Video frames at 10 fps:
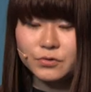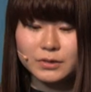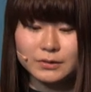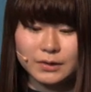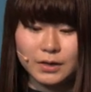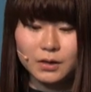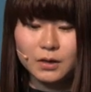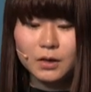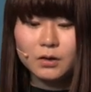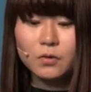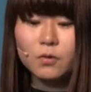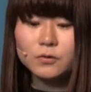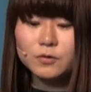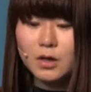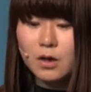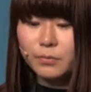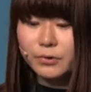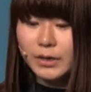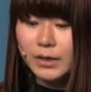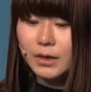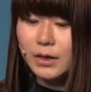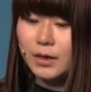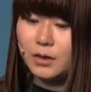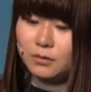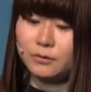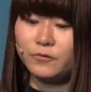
you can see, code tampering and